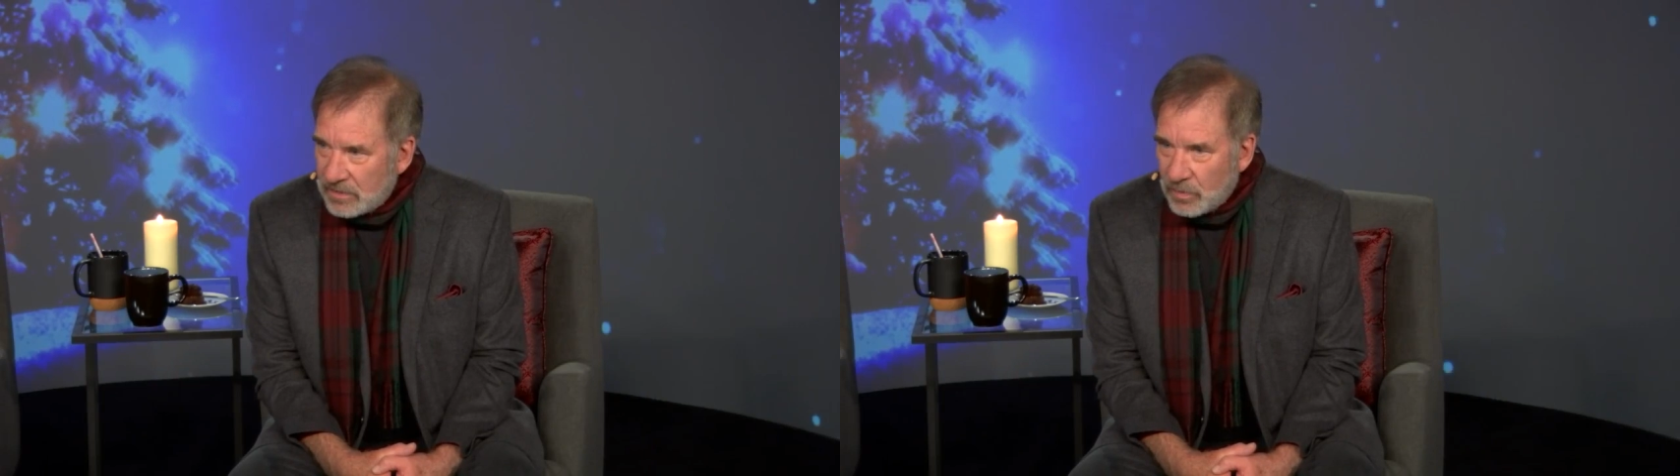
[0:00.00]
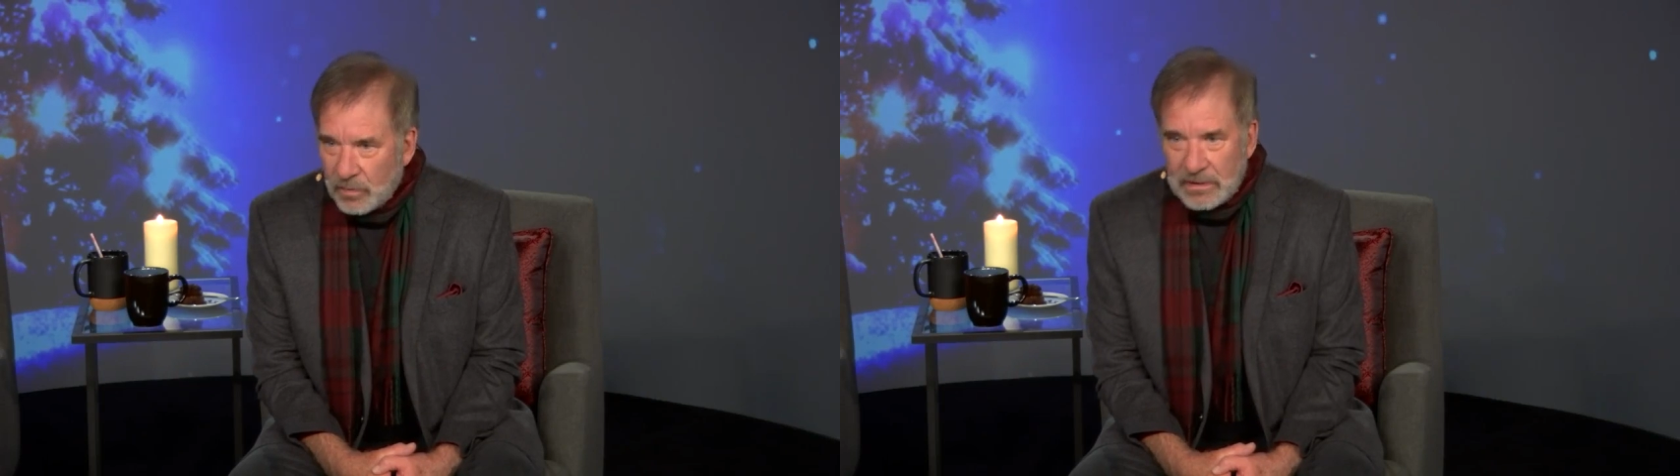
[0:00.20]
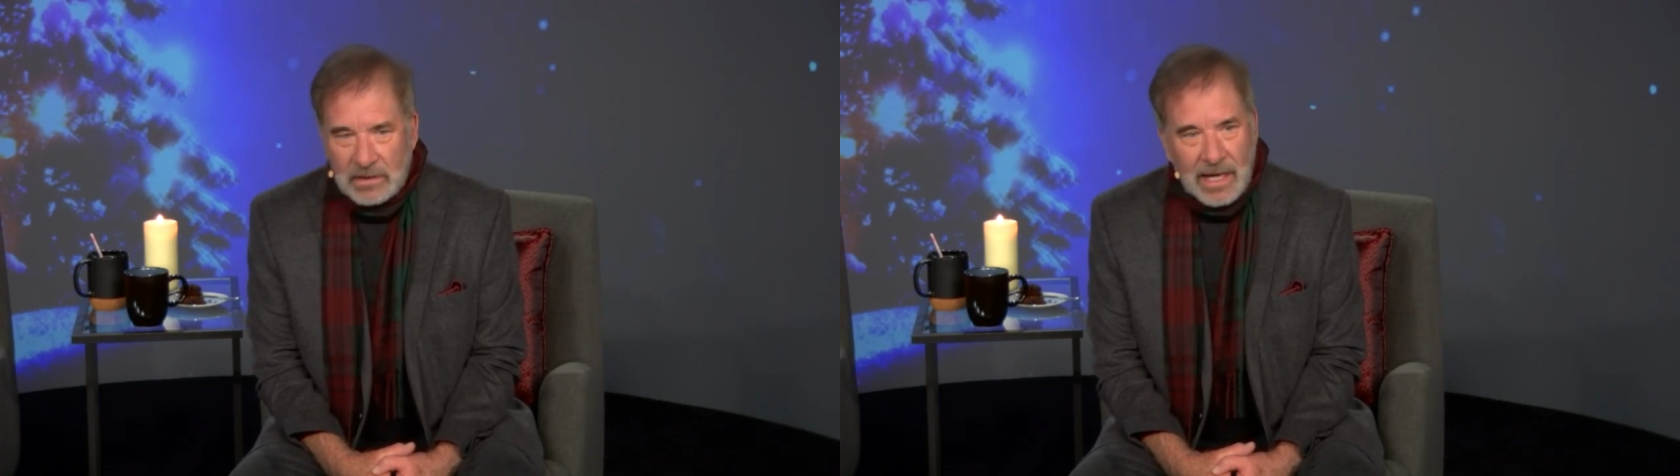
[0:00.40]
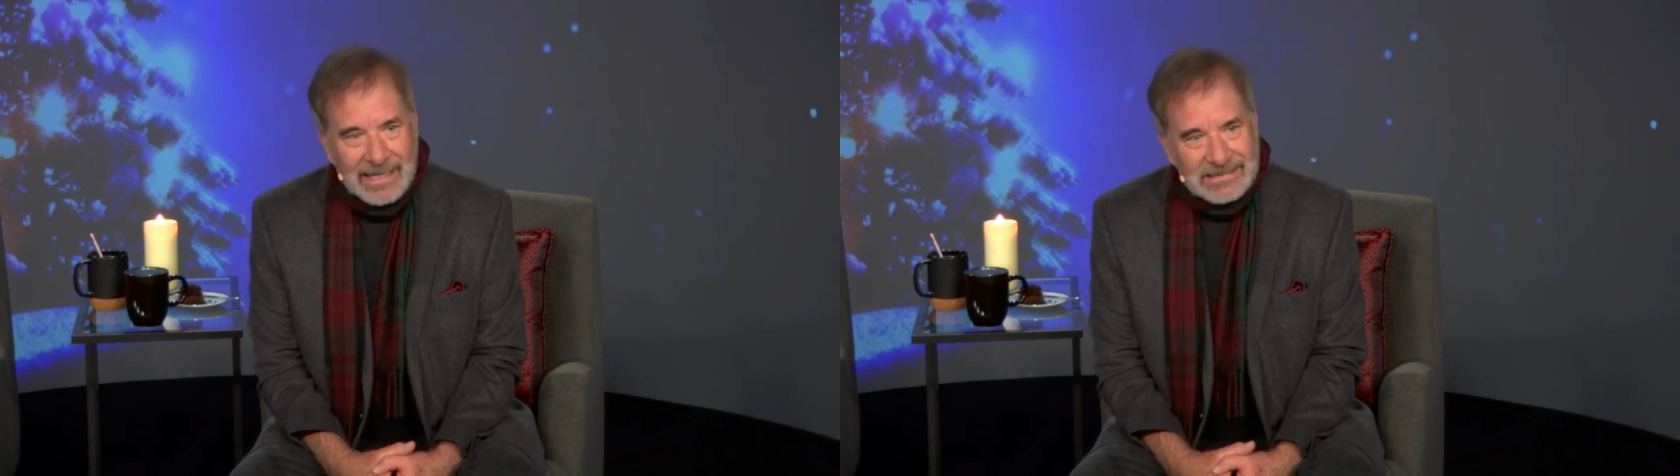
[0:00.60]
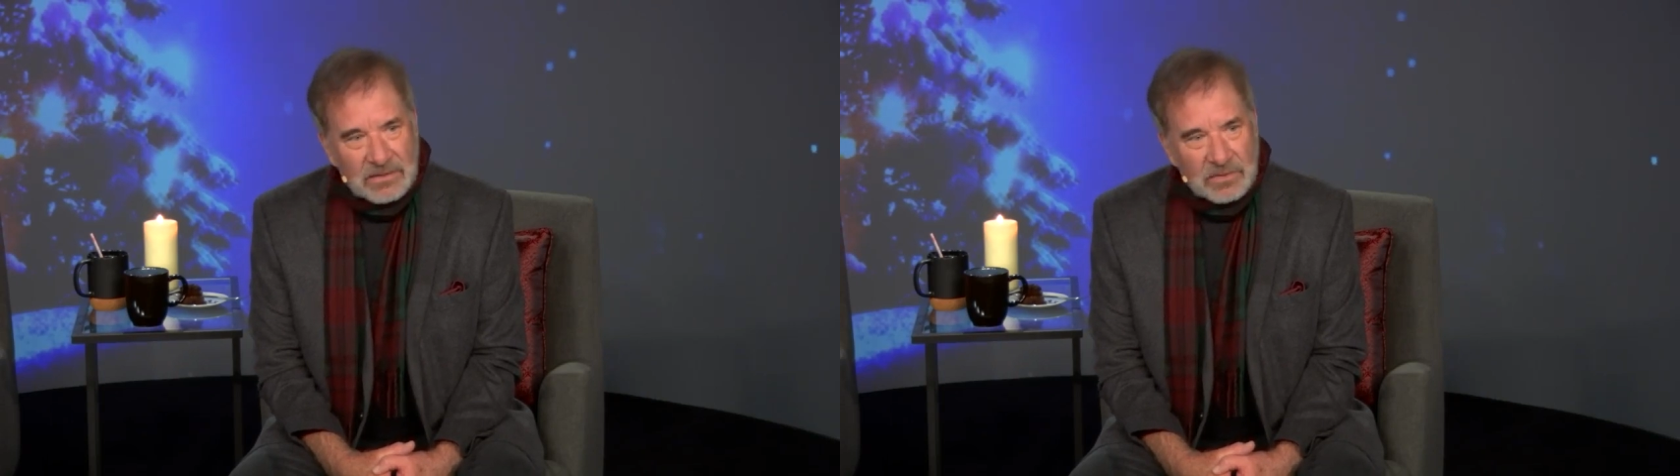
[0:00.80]
You
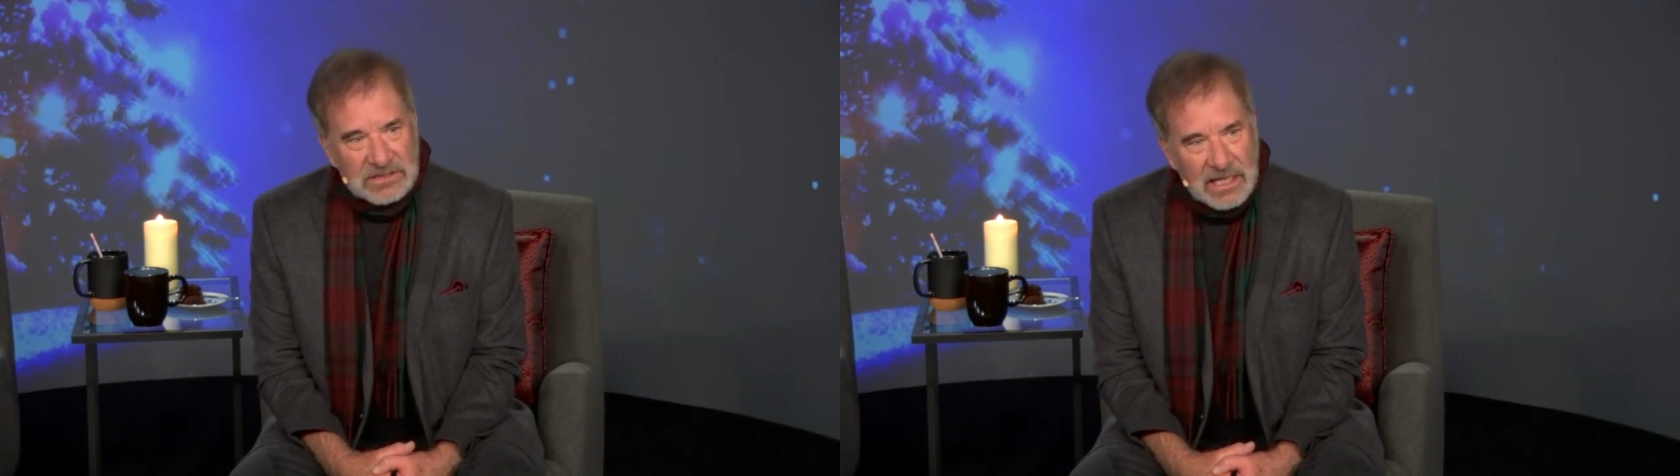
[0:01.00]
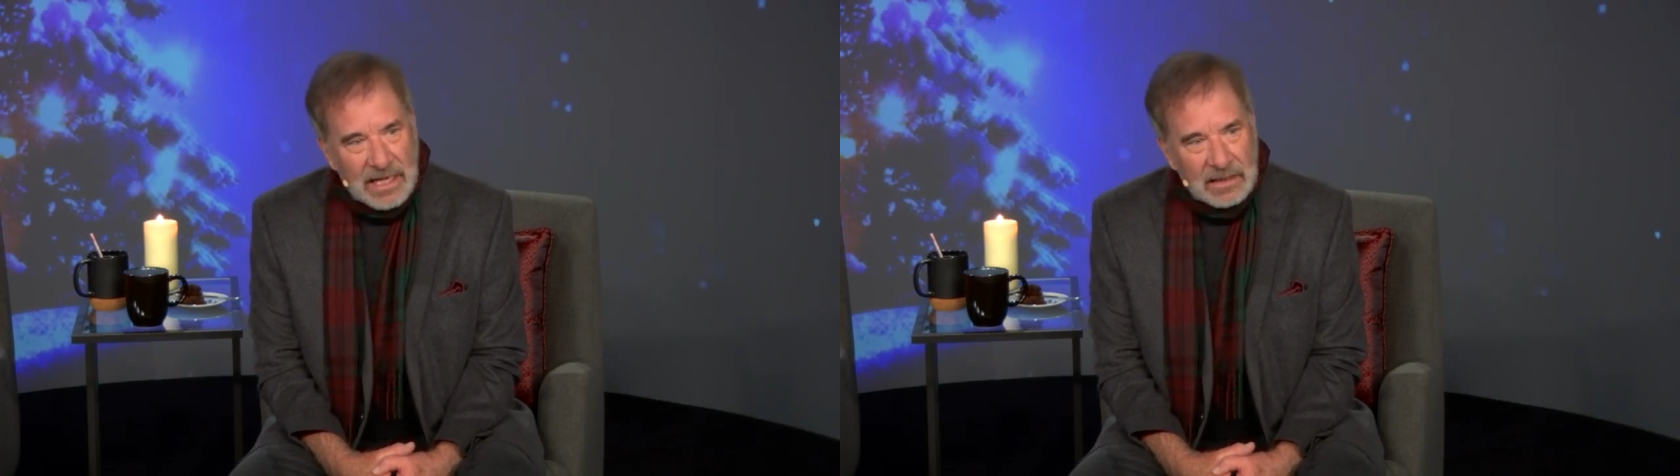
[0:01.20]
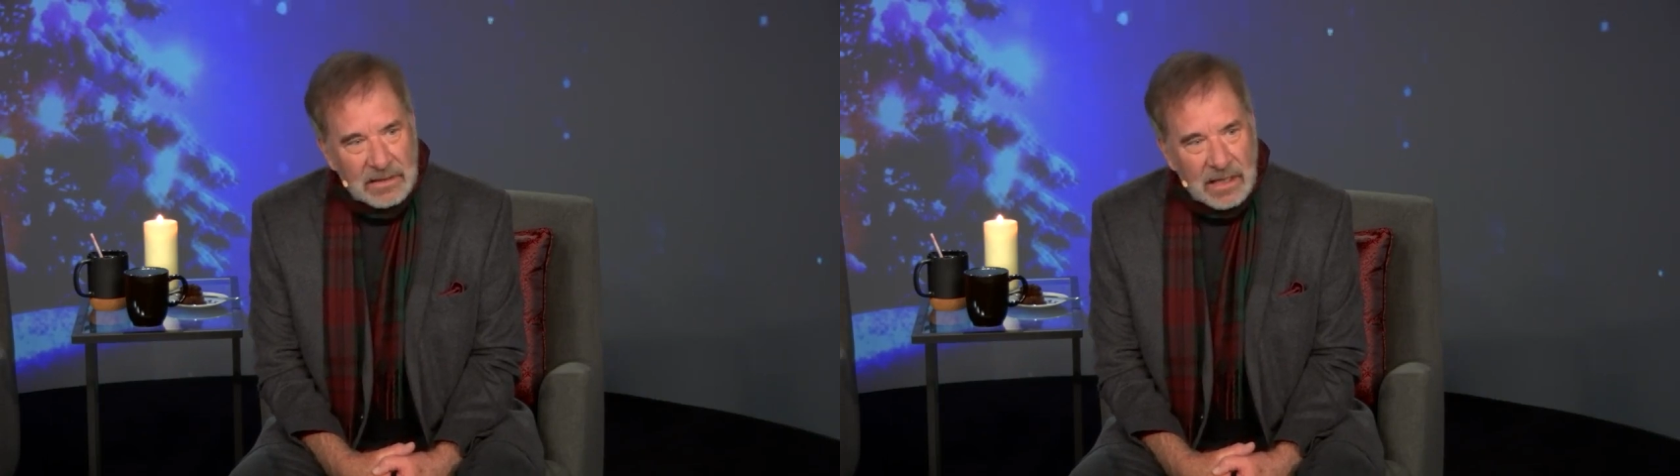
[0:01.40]
realize it was saying